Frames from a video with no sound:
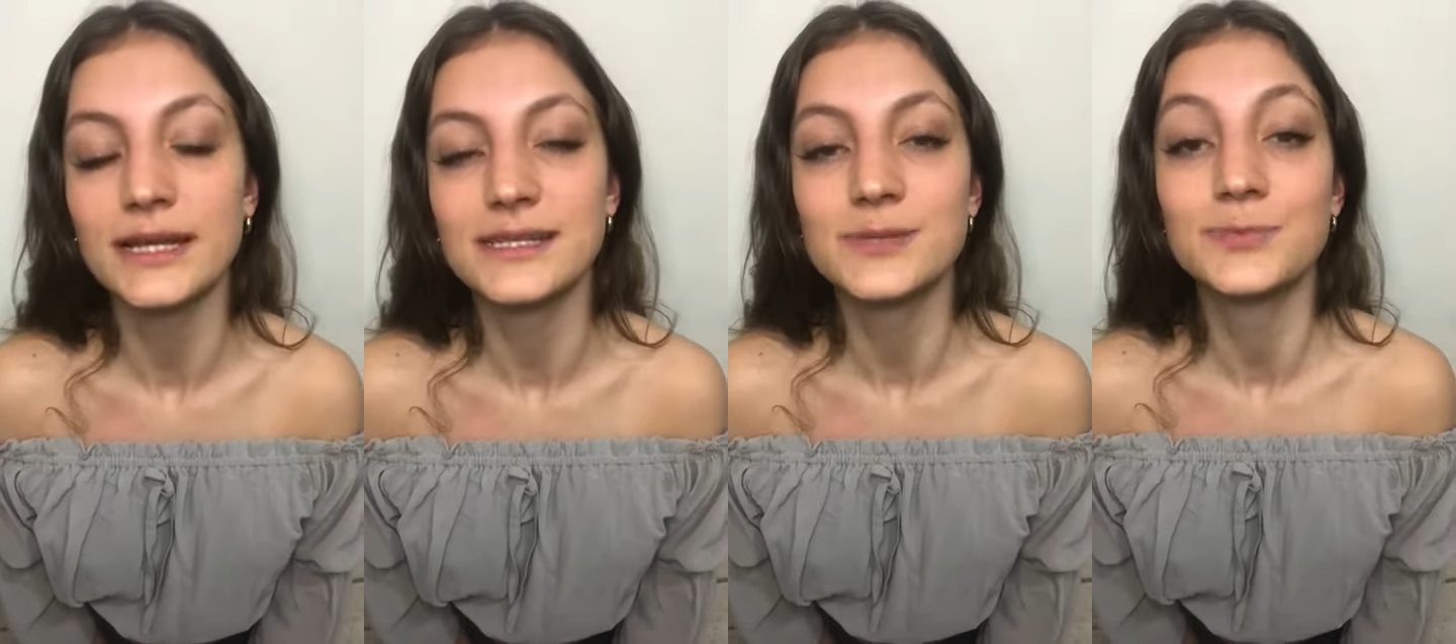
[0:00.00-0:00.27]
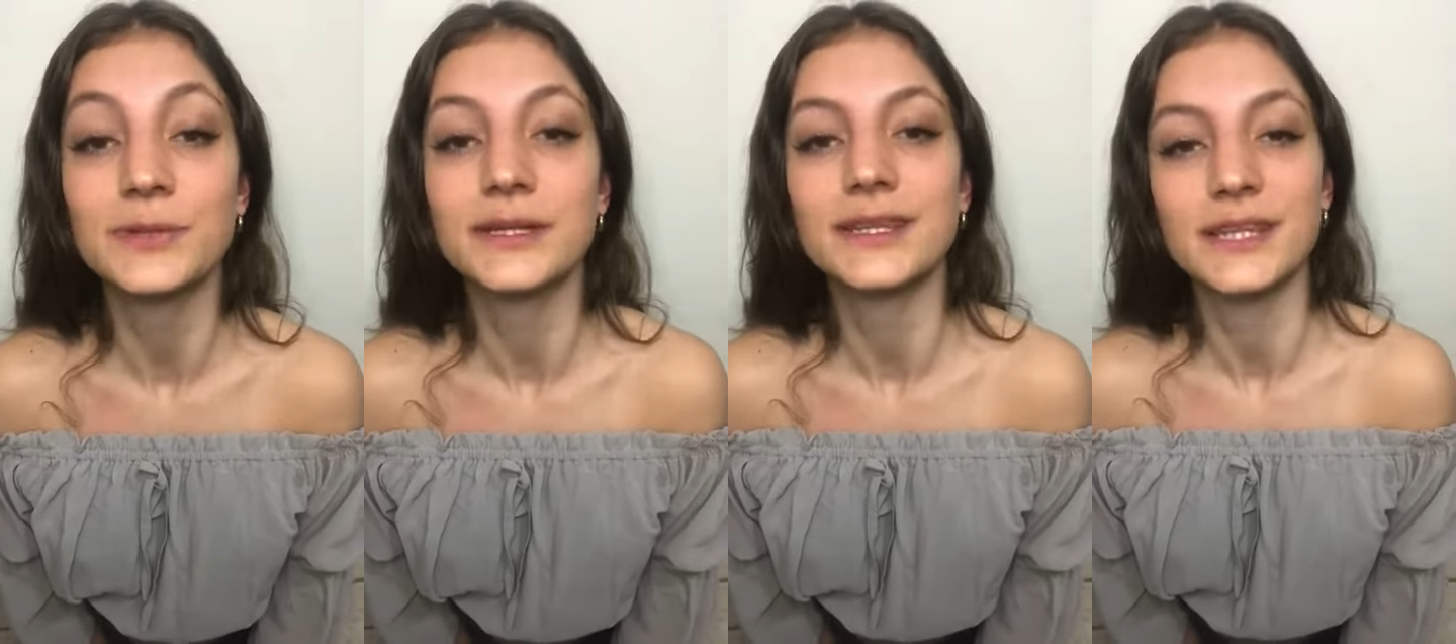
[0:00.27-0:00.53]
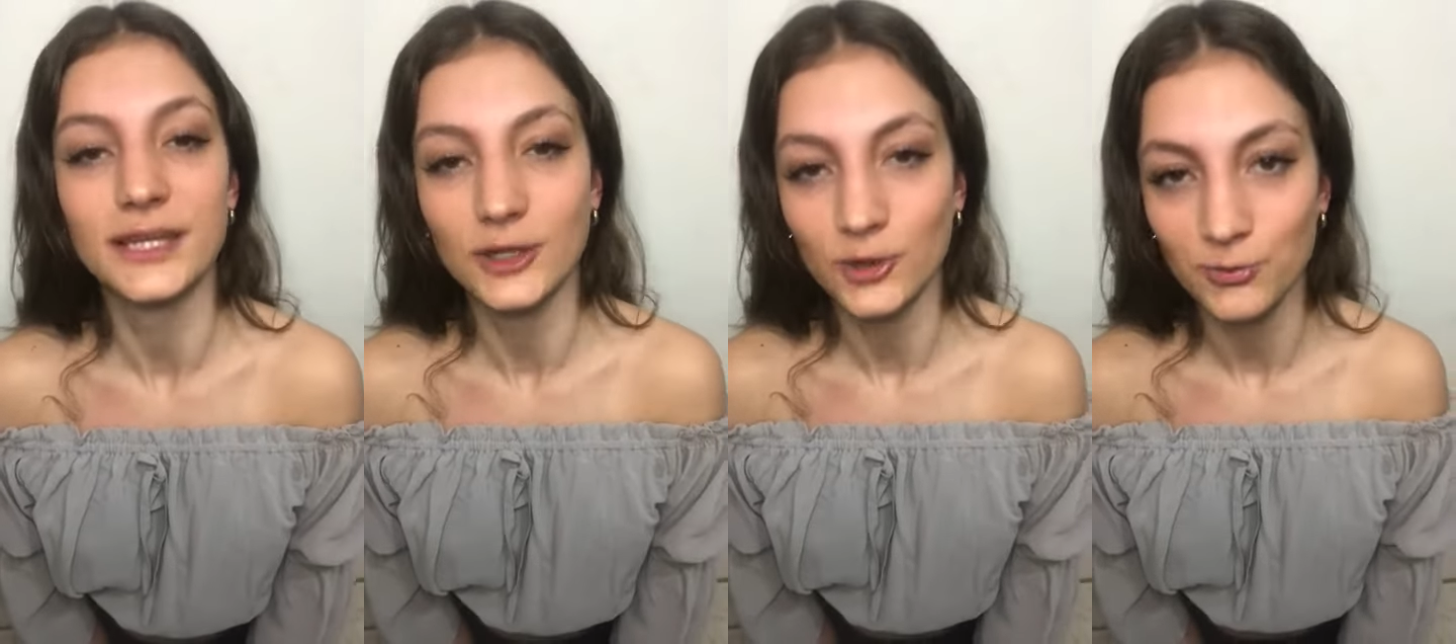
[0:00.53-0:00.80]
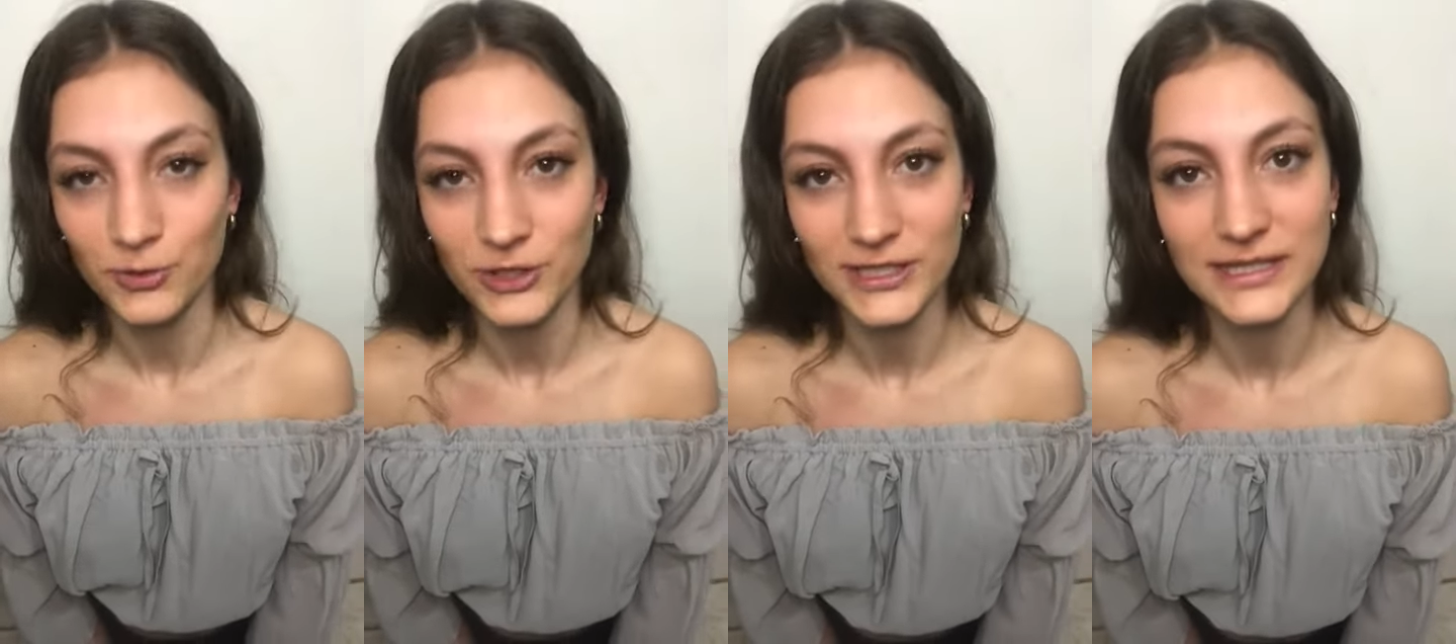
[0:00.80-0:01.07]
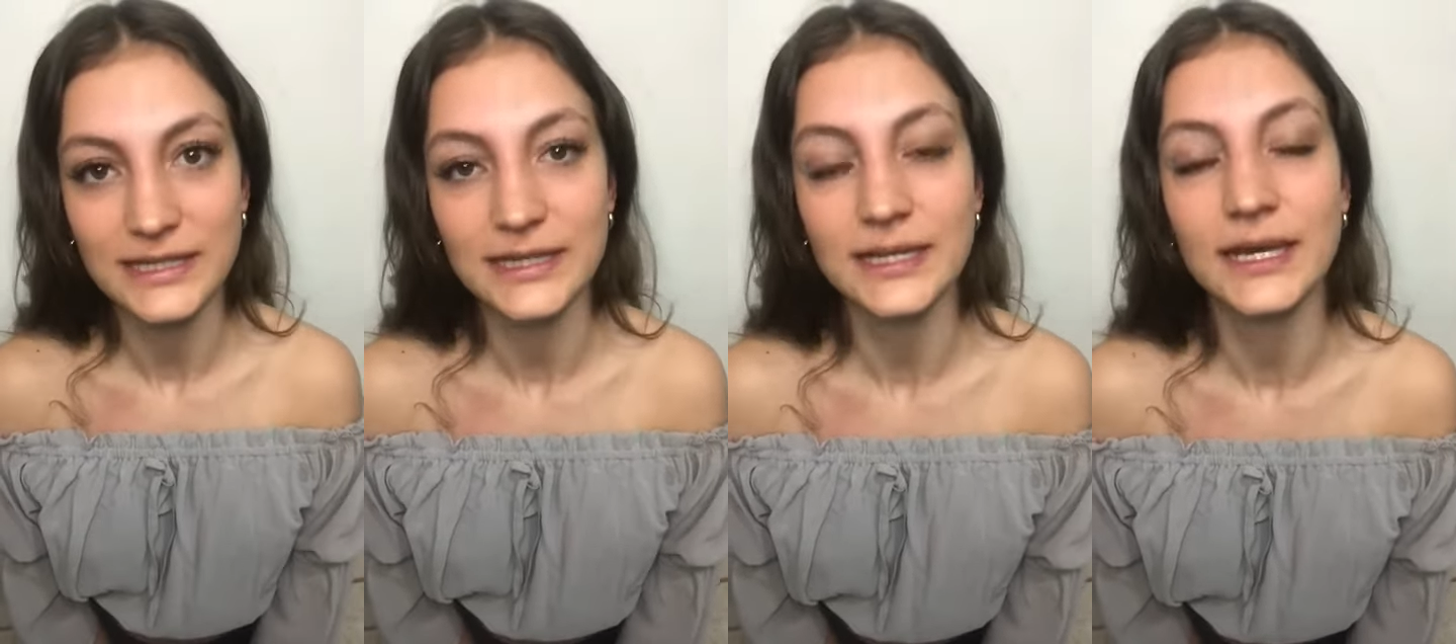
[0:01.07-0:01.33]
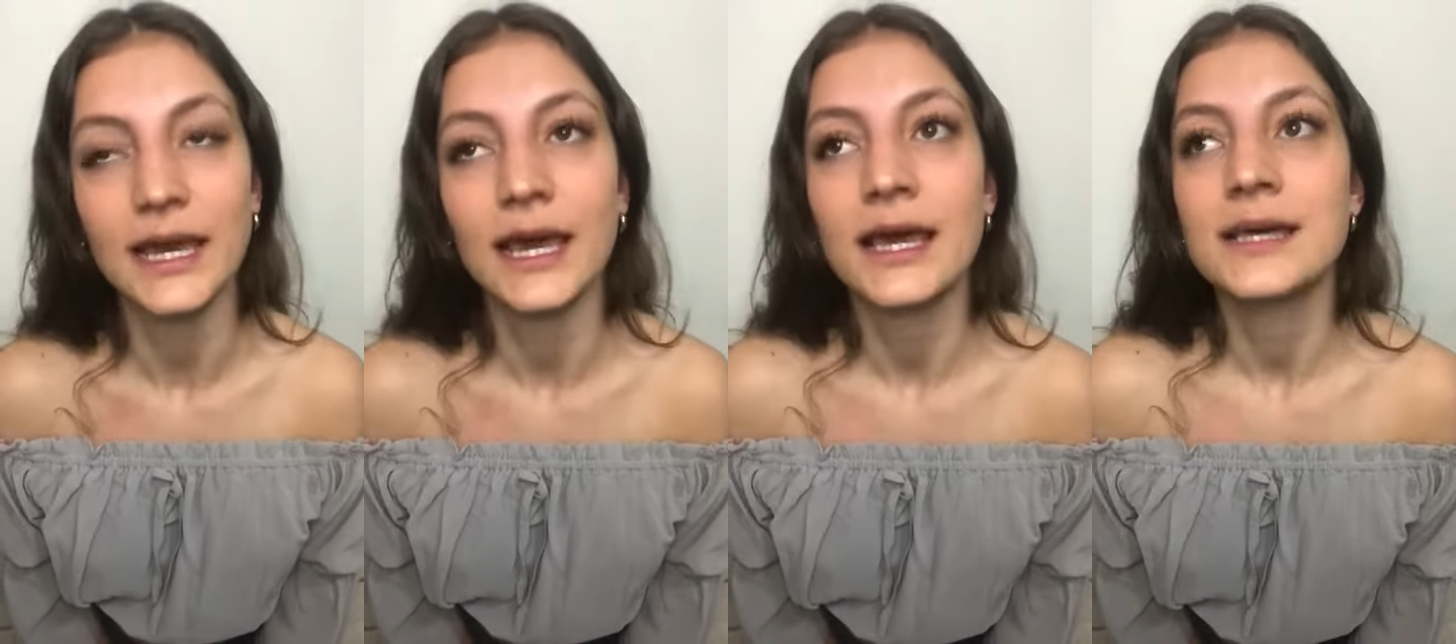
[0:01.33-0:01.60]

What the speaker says: has been the community.